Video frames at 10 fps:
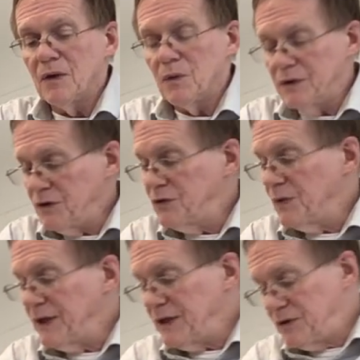We'll do
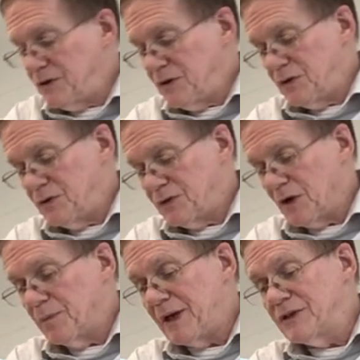22.
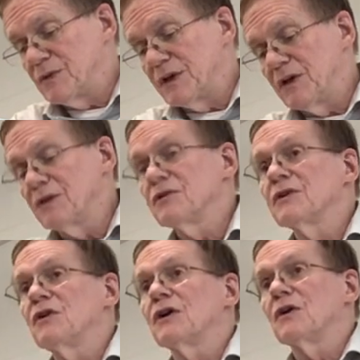So page
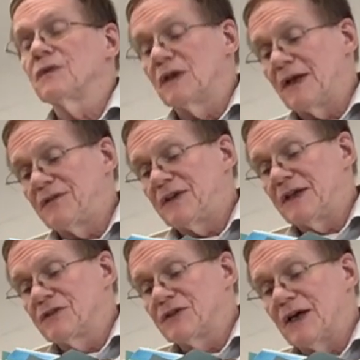100. Look on the
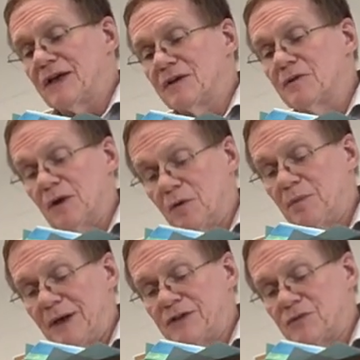left-hand side of the
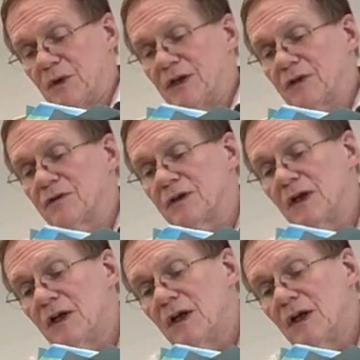page 100.